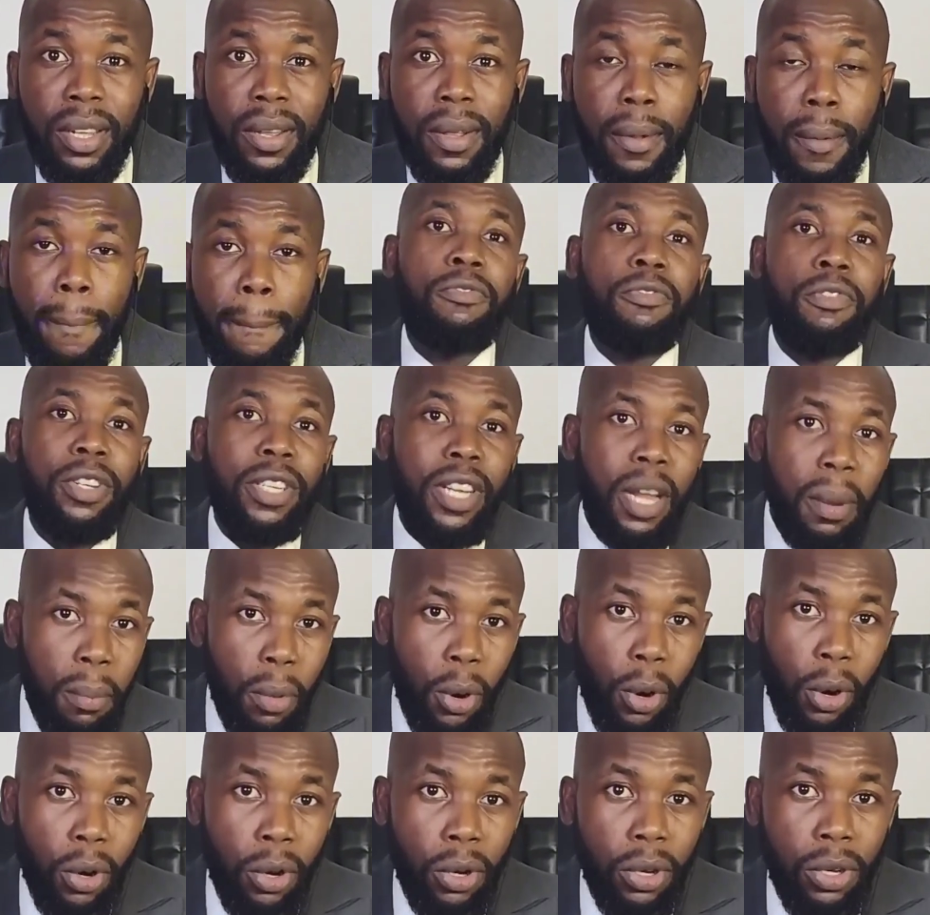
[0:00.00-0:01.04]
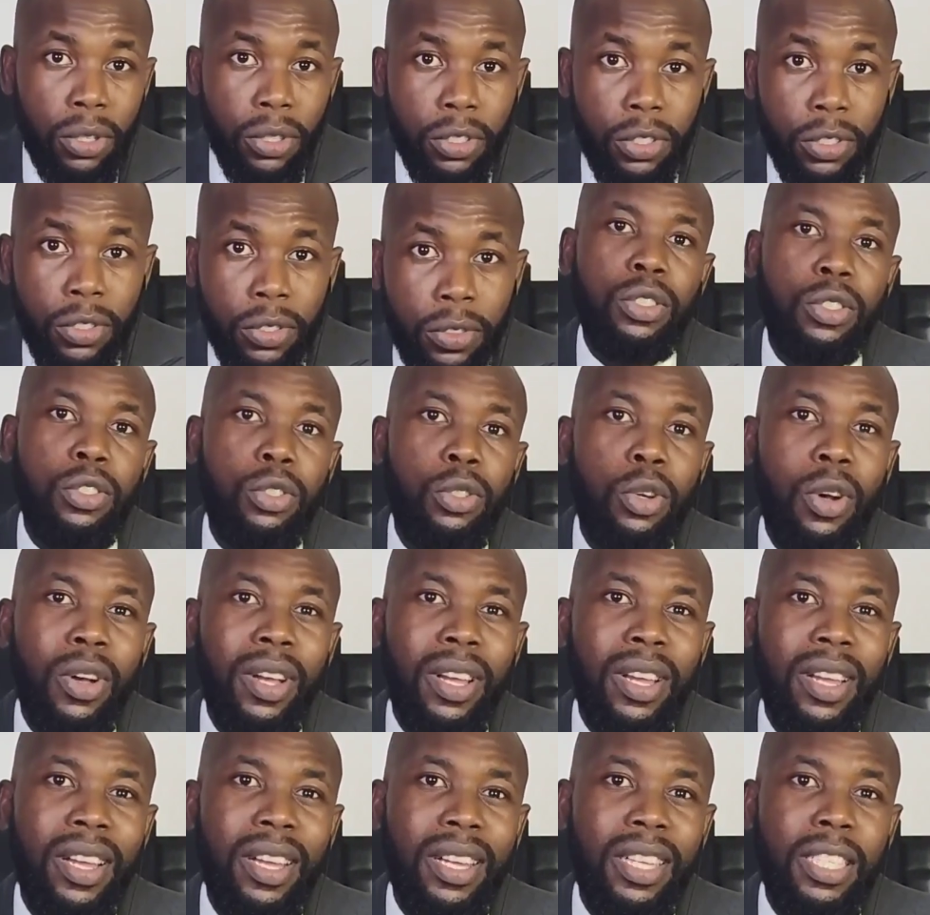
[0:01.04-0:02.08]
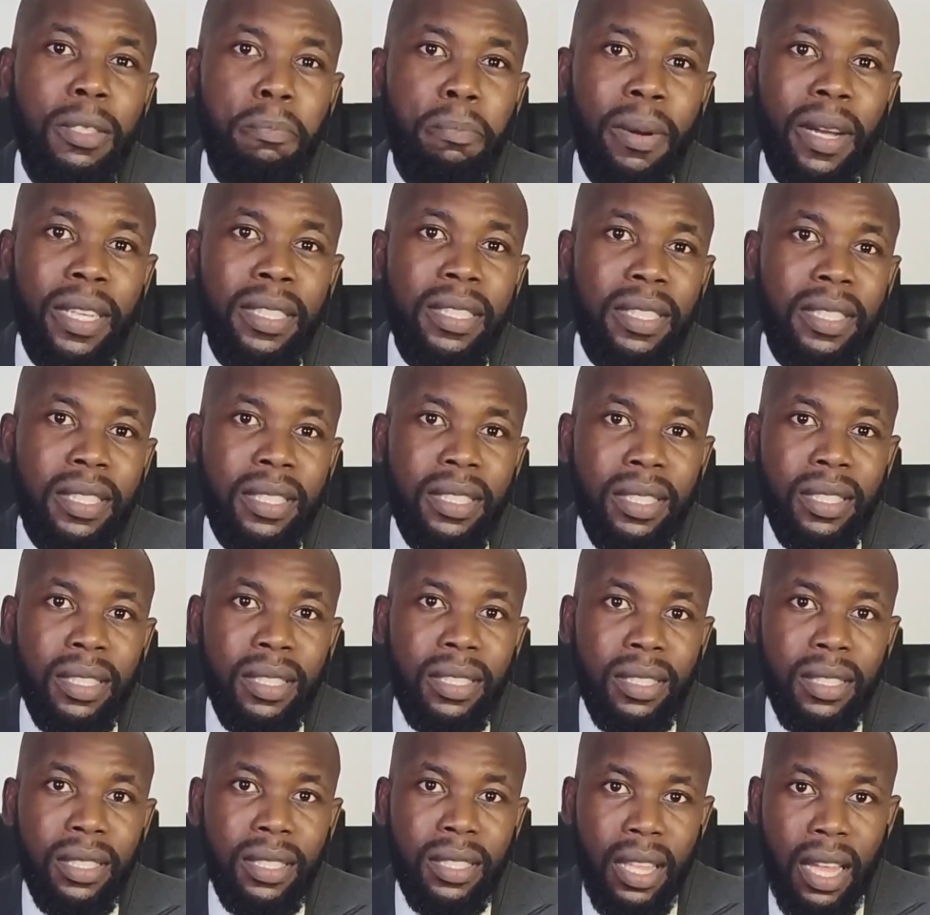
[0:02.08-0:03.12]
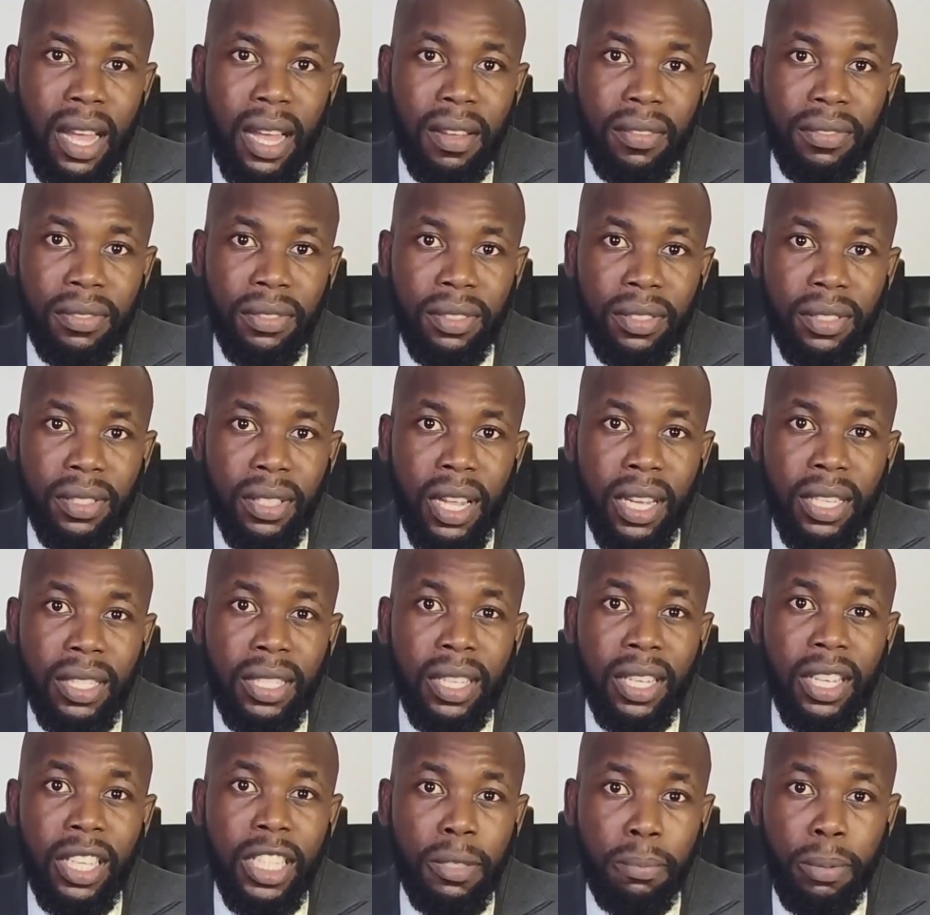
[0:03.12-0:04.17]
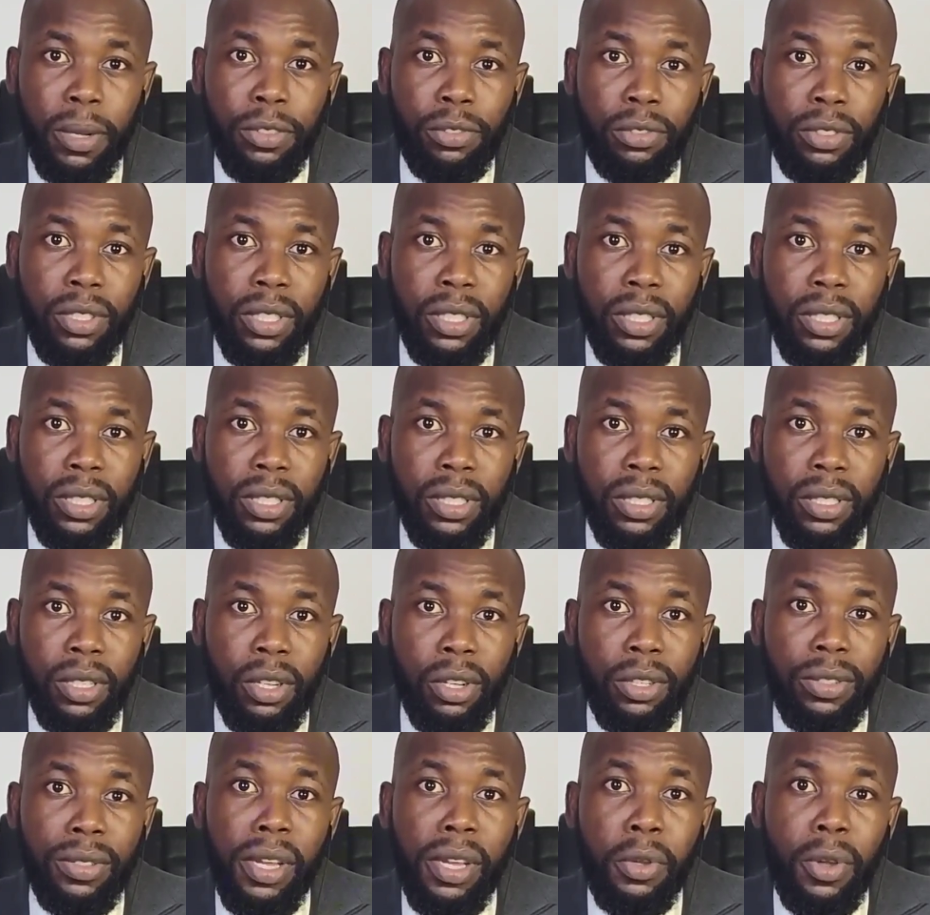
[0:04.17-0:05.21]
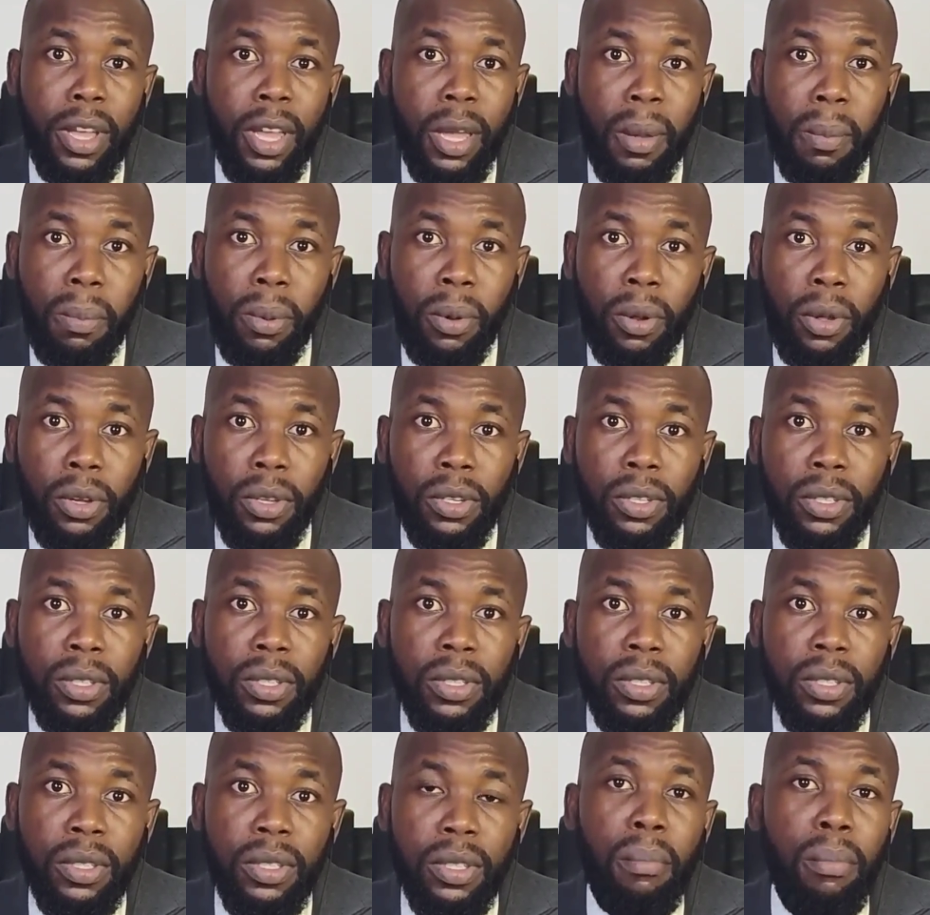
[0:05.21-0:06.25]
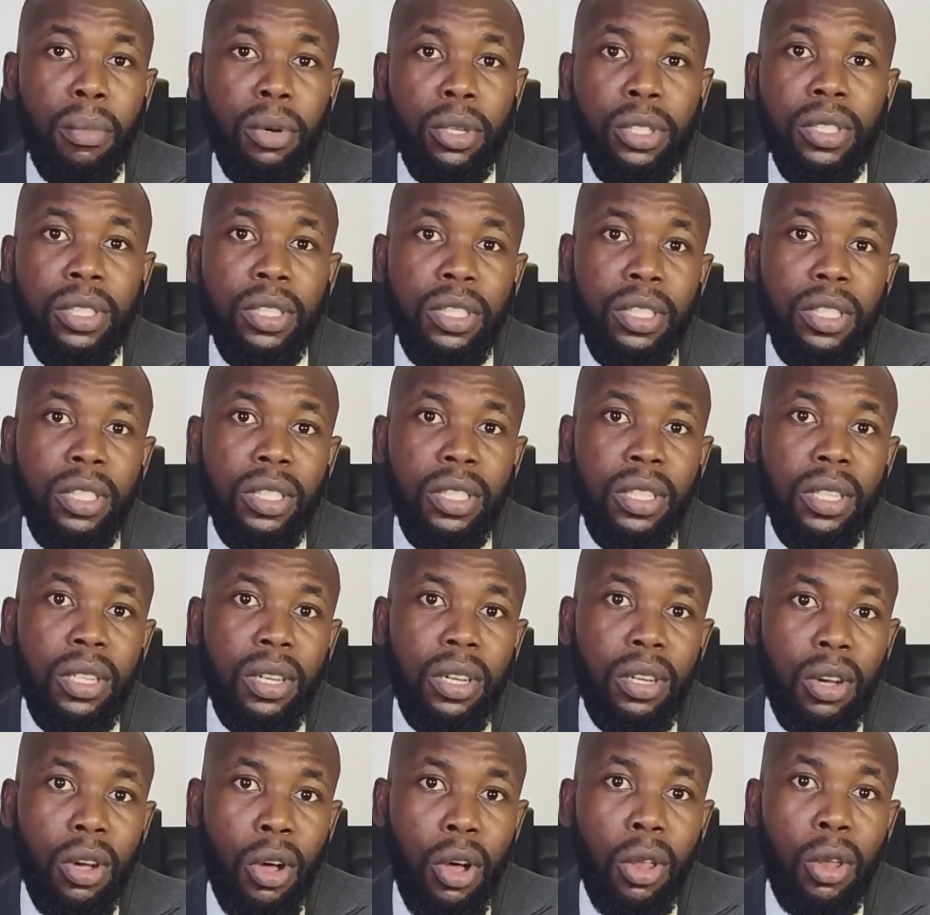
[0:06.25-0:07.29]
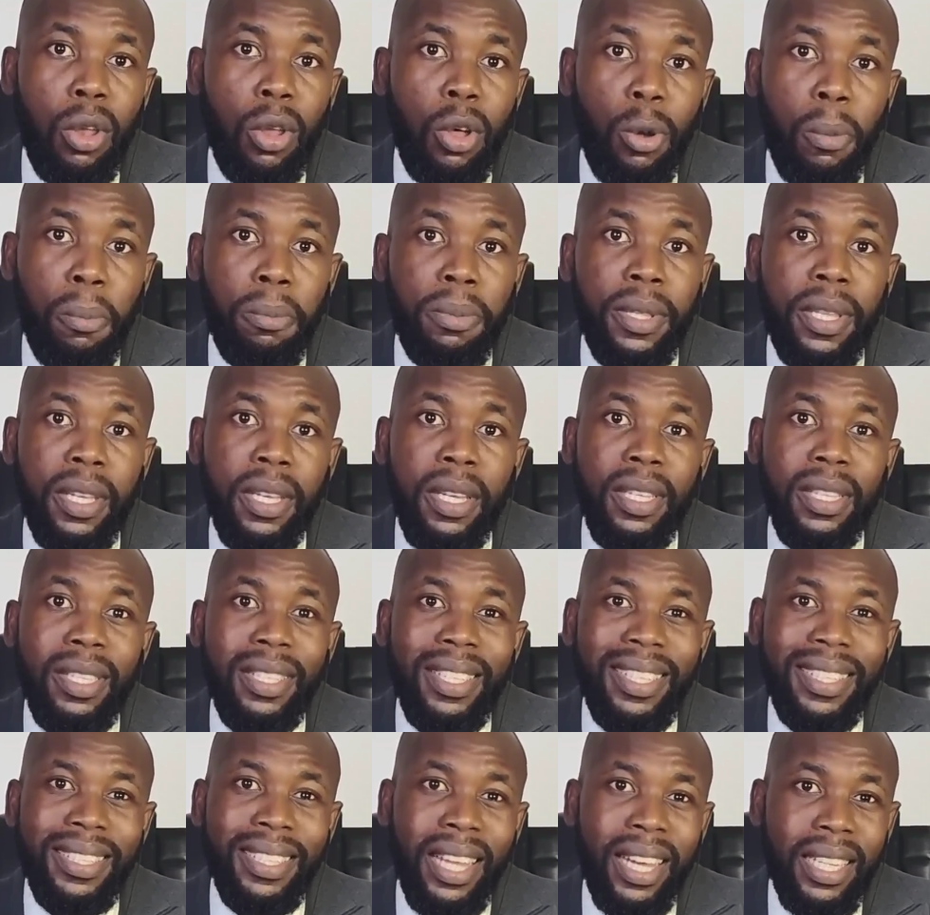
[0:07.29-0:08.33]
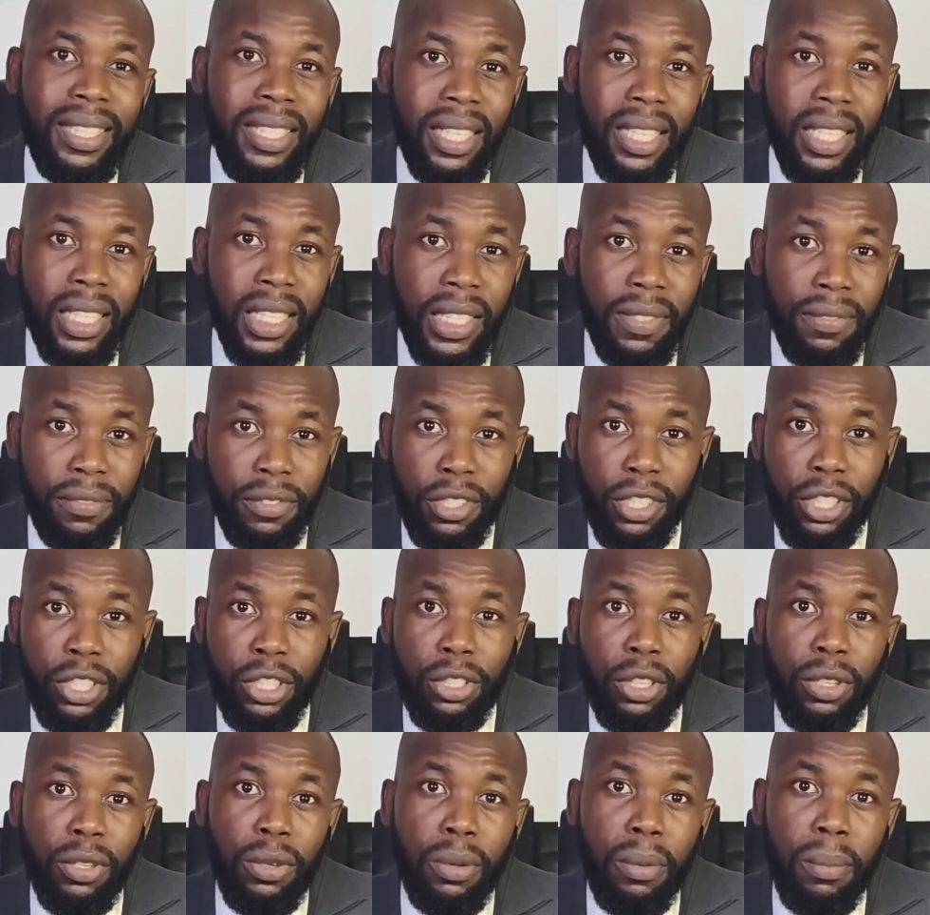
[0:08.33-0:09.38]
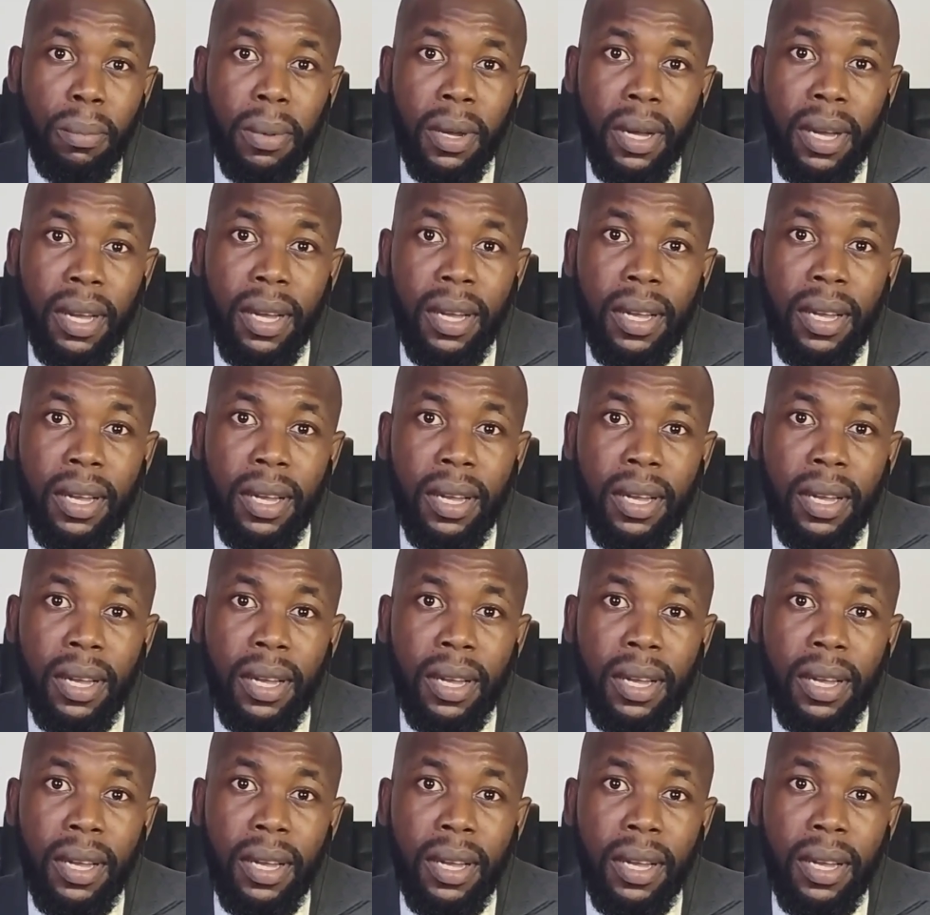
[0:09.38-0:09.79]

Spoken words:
Furthermore, your expat staffs, like the expatriates under your employ, must all obtain a tax identification number